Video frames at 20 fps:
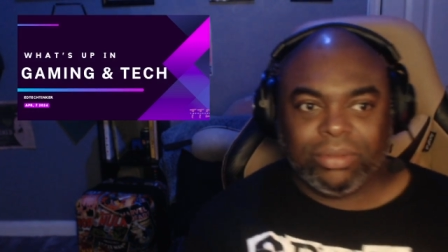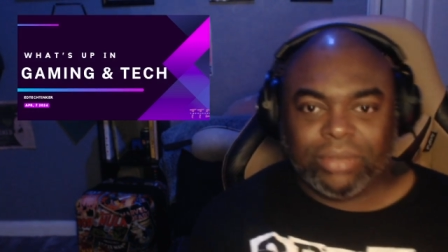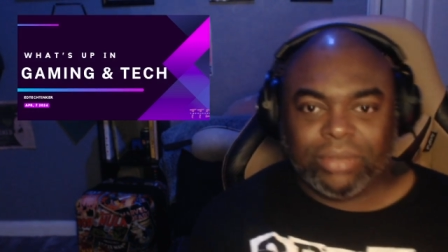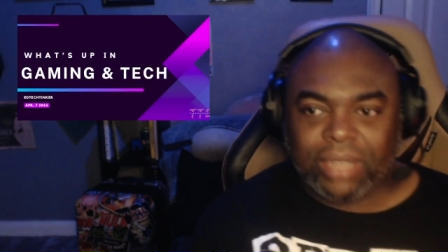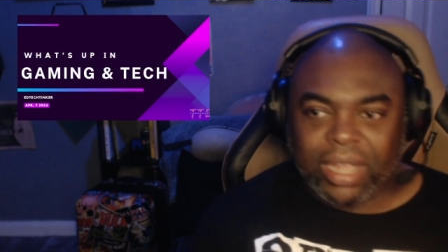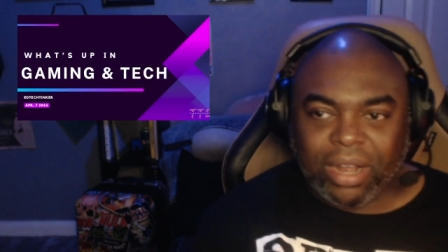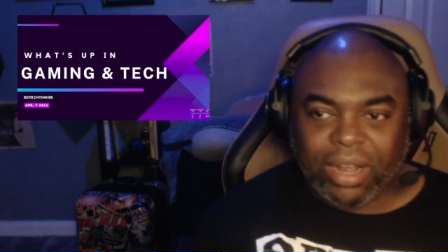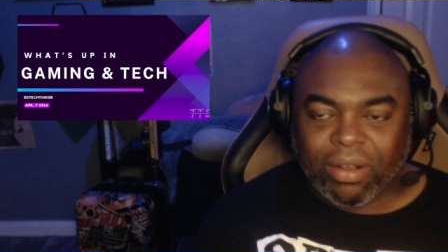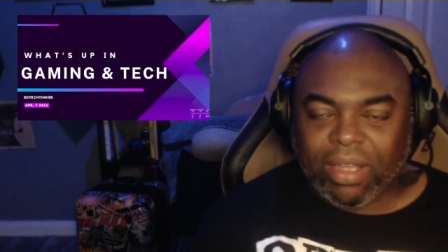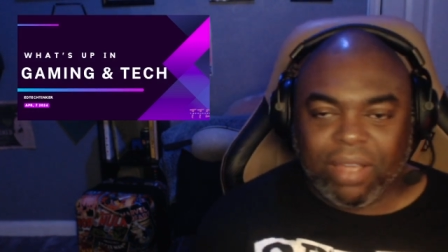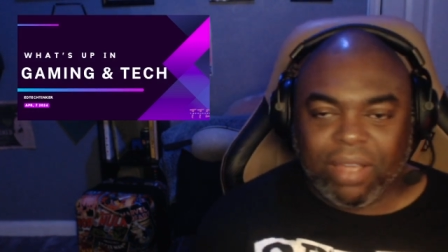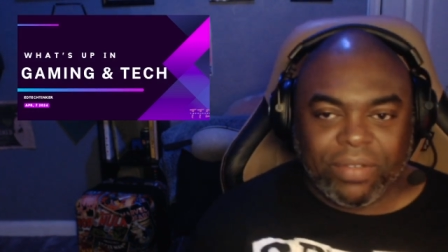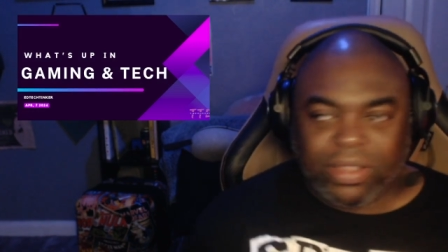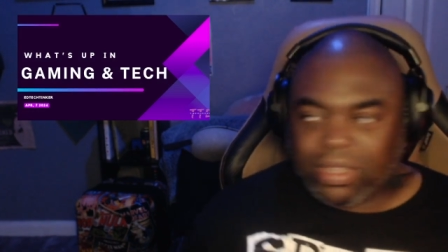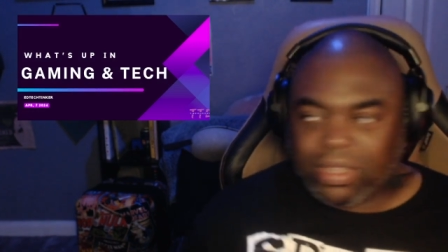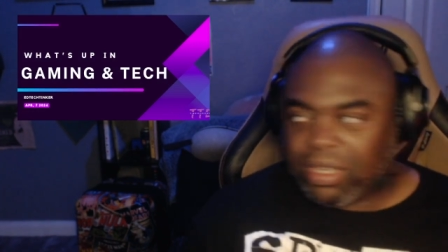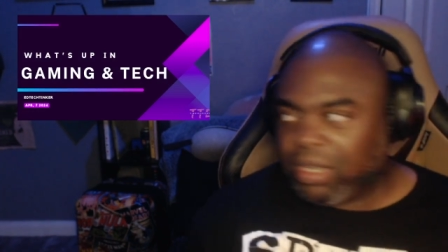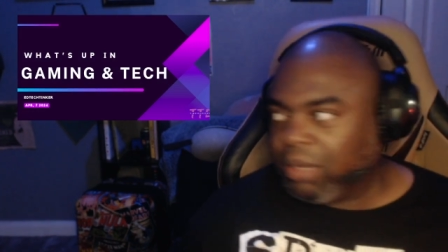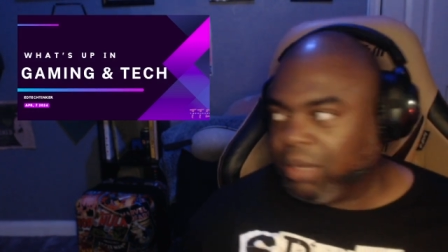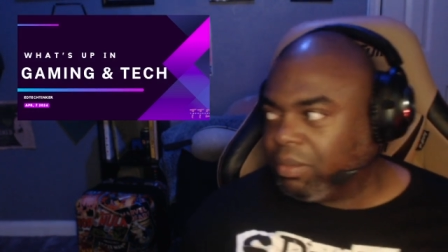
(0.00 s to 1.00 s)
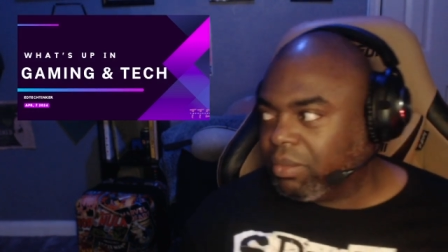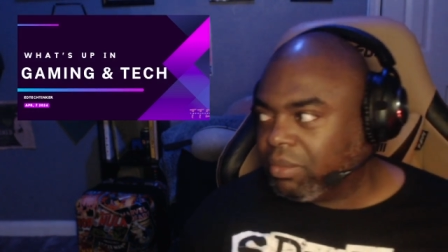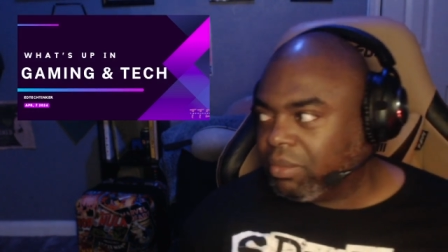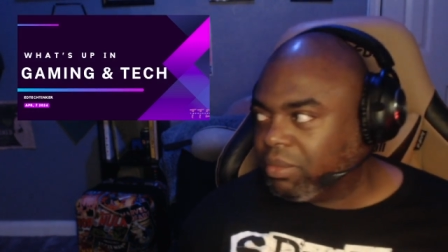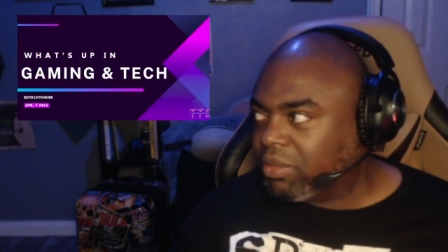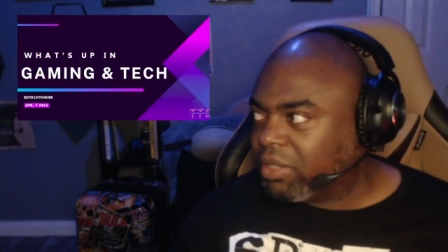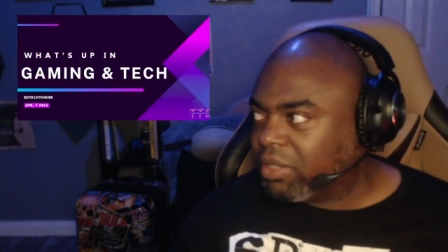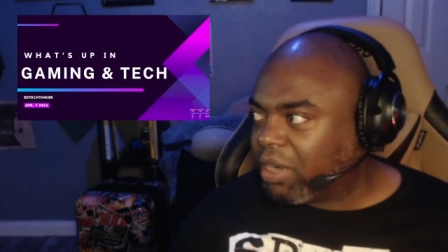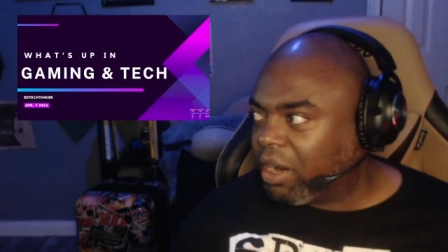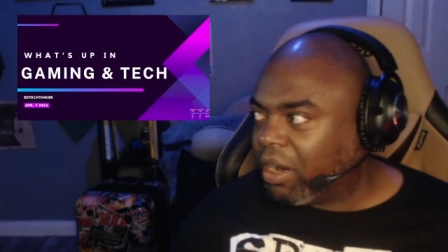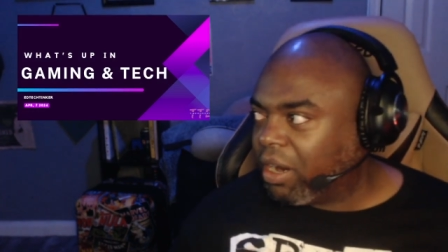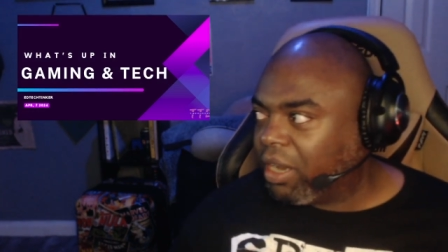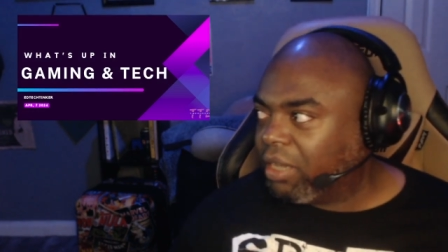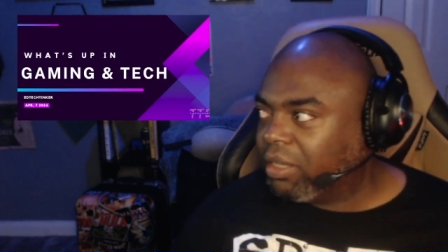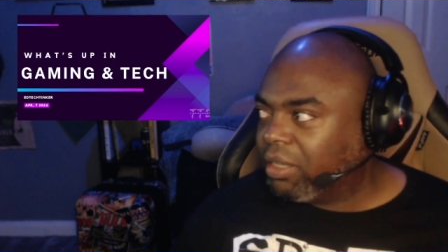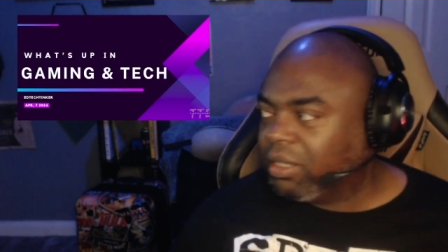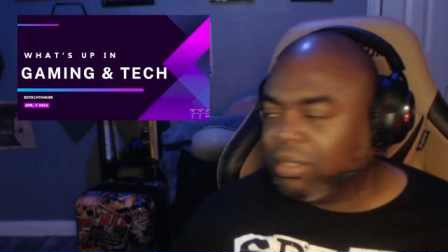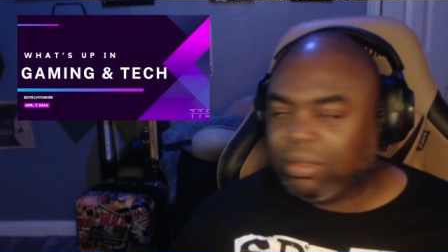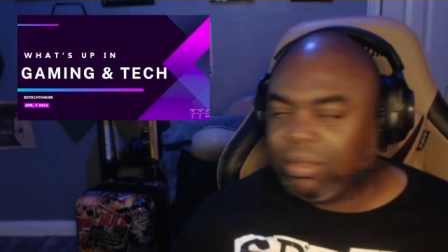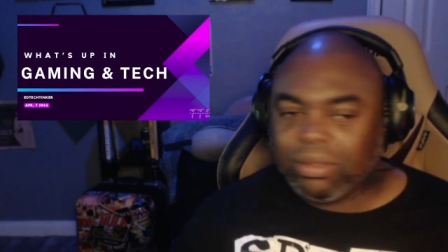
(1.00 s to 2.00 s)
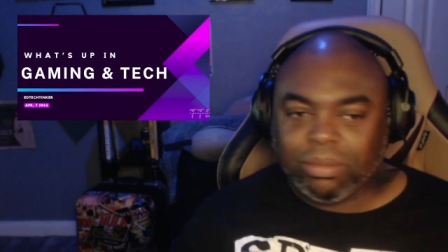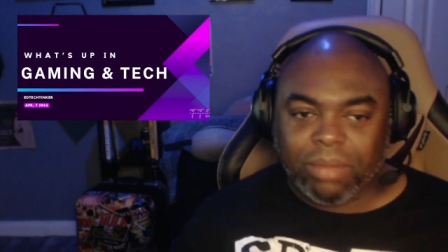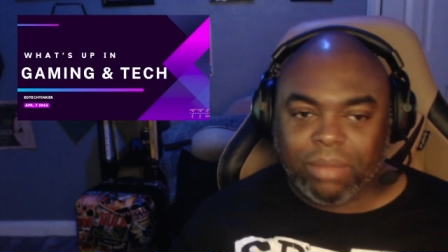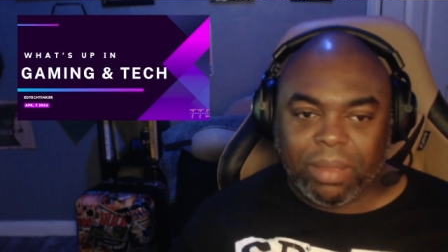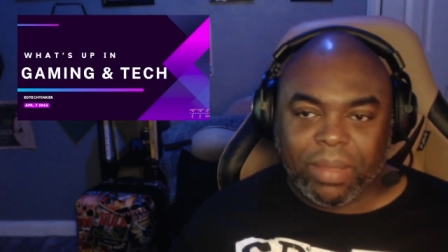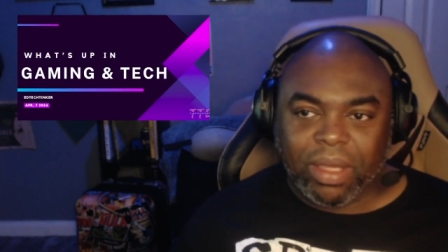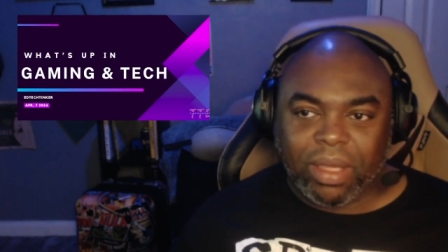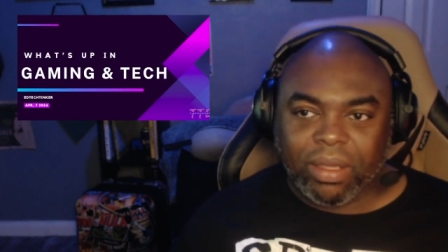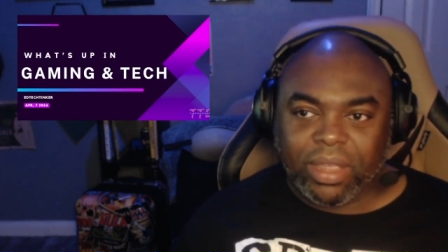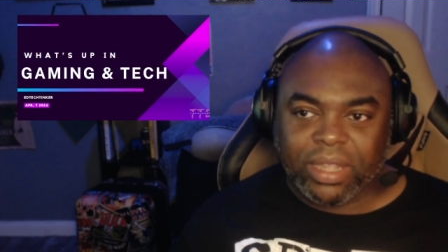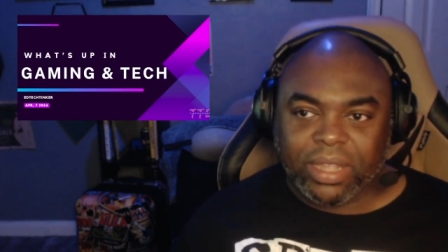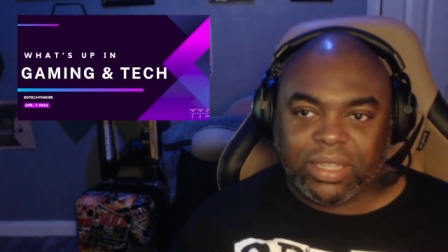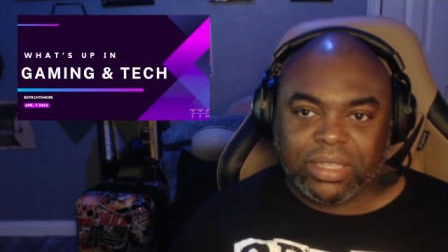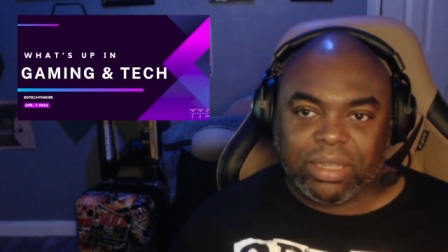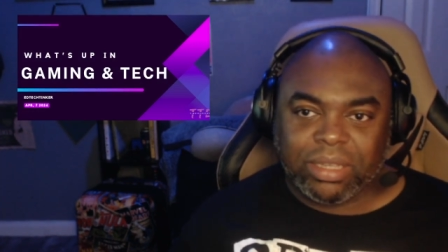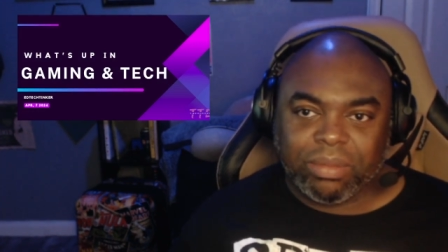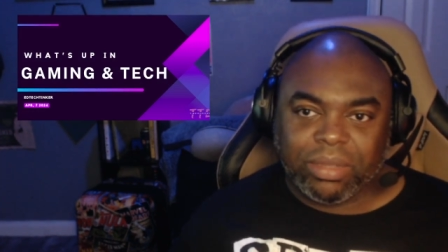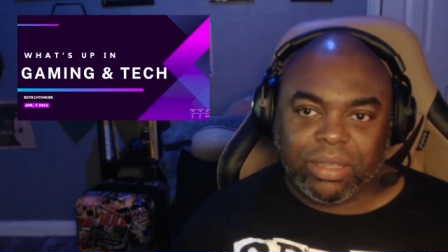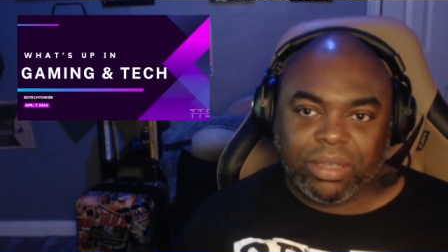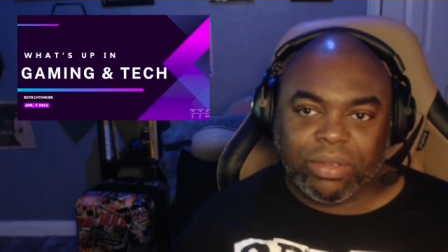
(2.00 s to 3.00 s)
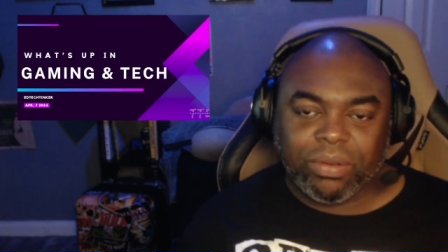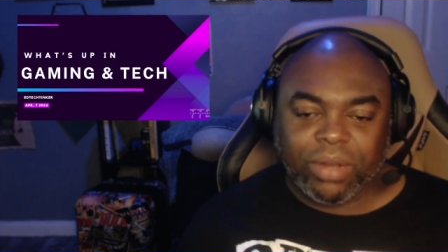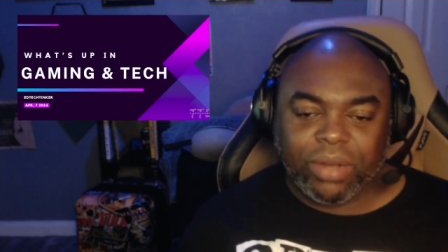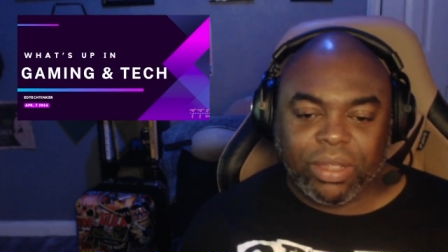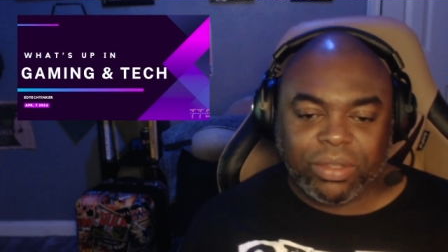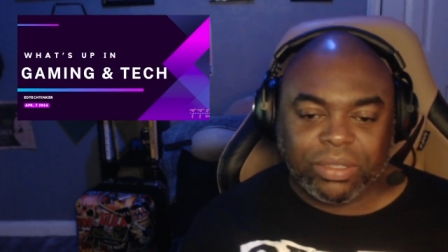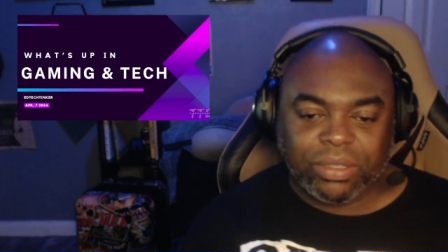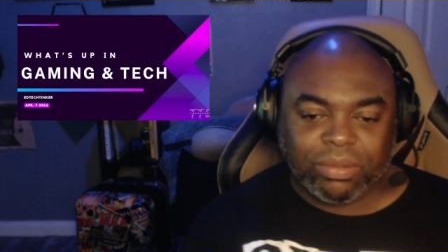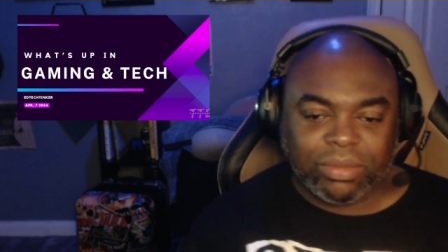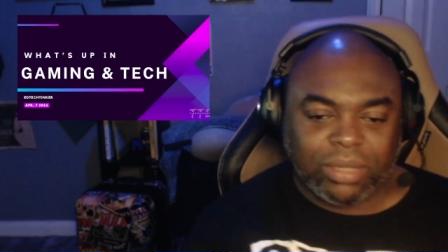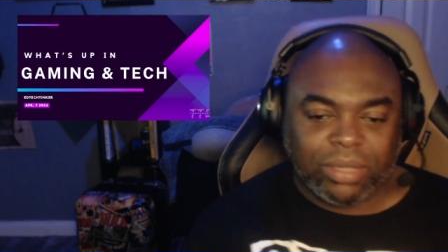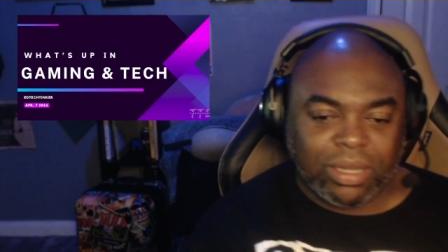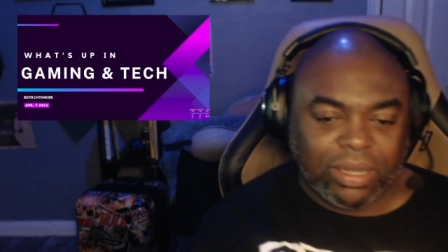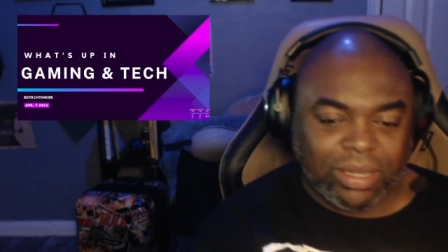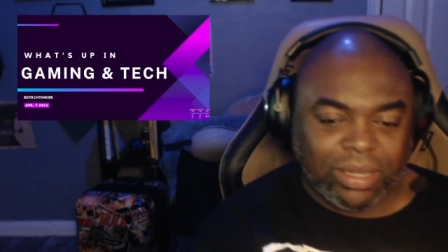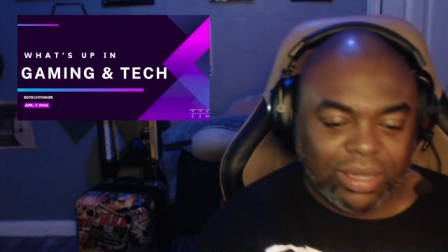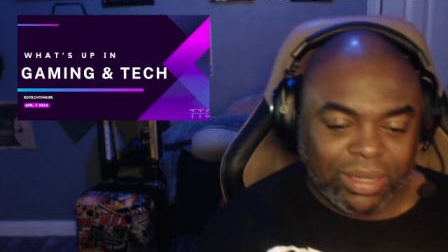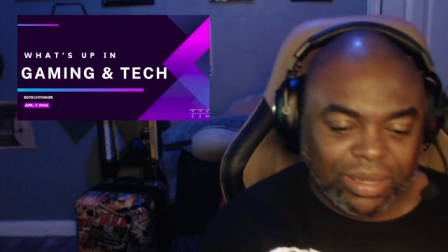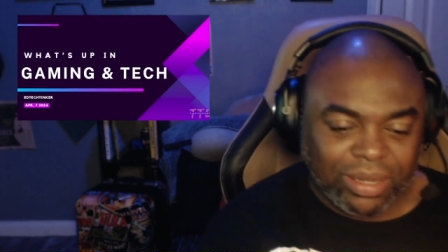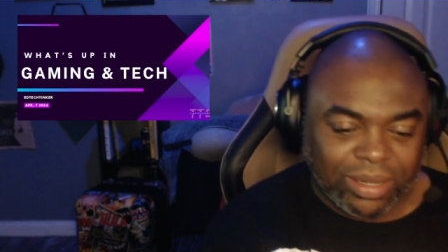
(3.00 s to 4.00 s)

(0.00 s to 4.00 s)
I don't have a theme. Sorry. Maybe I'll get something. Who knows?